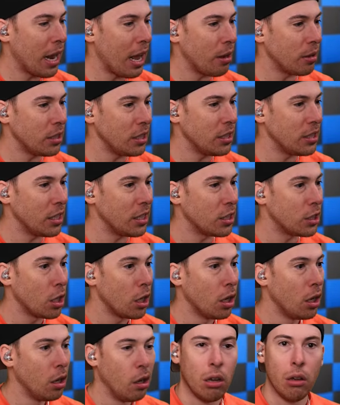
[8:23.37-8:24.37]
house is this?
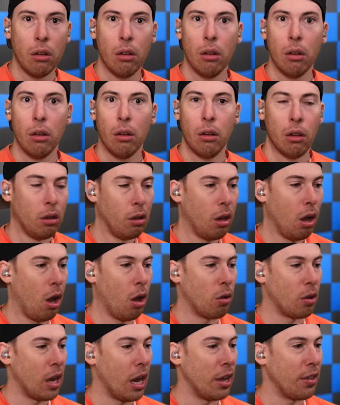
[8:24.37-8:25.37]

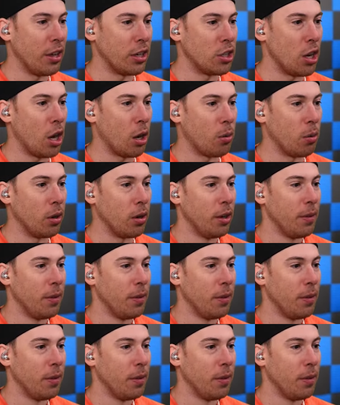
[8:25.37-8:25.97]
Oh god, that's awkward.